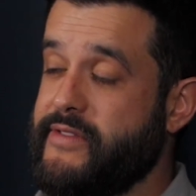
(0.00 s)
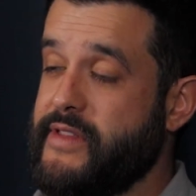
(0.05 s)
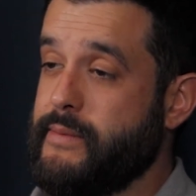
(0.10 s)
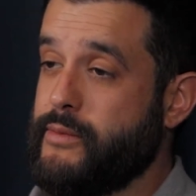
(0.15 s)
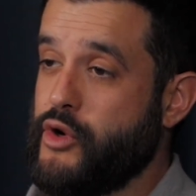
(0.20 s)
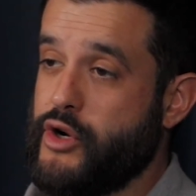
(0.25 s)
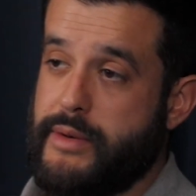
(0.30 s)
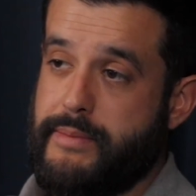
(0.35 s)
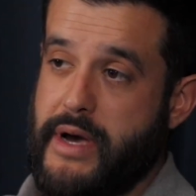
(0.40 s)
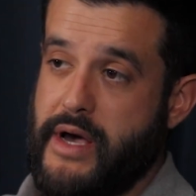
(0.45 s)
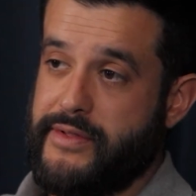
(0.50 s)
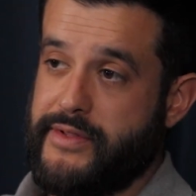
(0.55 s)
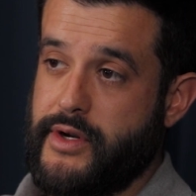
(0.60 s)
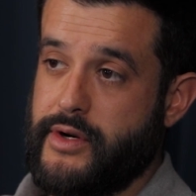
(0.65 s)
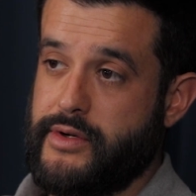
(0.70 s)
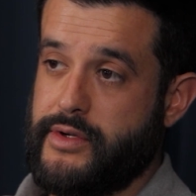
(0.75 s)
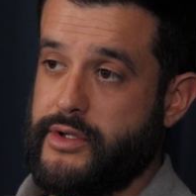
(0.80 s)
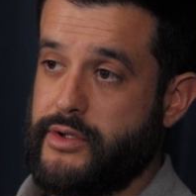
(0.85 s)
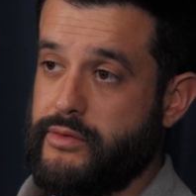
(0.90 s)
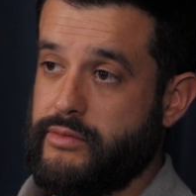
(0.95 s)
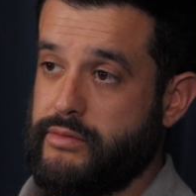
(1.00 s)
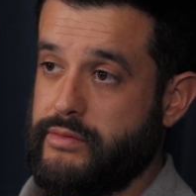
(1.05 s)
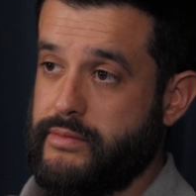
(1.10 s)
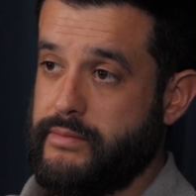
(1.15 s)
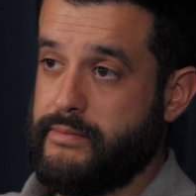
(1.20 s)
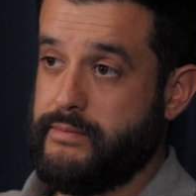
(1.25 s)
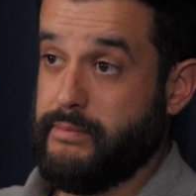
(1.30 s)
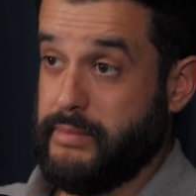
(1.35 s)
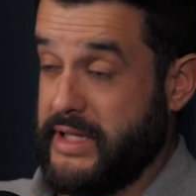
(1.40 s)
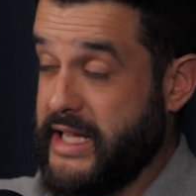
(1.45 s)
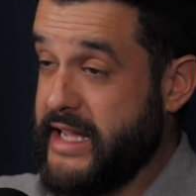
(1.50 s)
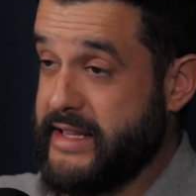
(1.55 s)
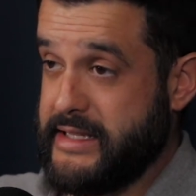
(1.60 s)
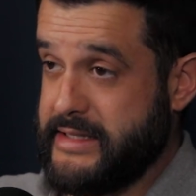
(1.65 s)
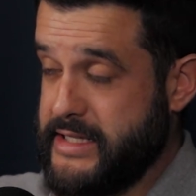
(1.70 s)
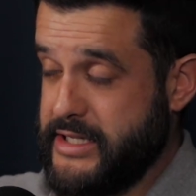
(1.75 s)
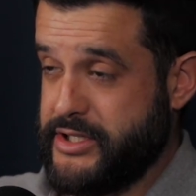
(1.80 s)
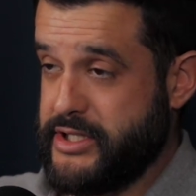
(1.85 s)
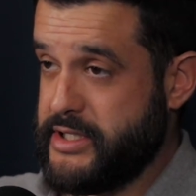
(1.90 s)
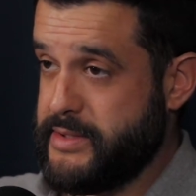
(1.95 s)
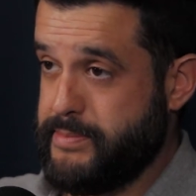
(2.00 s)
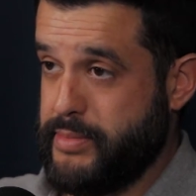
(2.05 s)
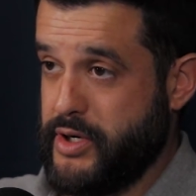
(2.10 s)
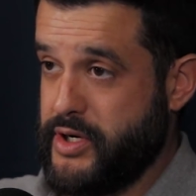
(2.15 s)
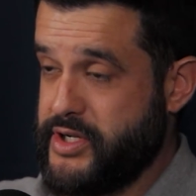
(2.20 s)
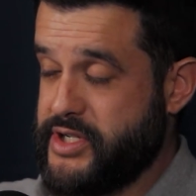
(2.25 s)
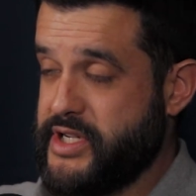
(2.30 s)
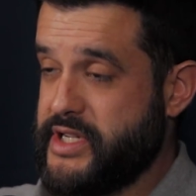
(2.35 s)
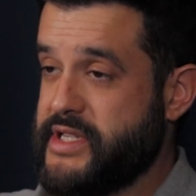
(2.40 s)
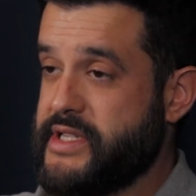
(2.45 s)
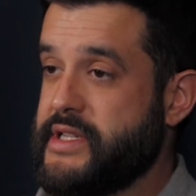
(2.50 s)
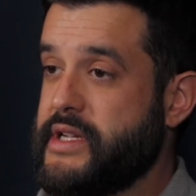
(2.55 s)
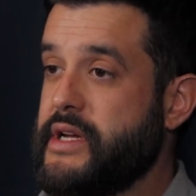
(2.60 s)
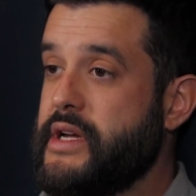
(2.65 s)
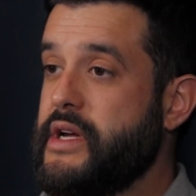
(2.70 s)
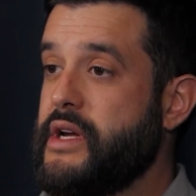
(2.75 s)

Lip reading: them learn about their new plan that they just purchased,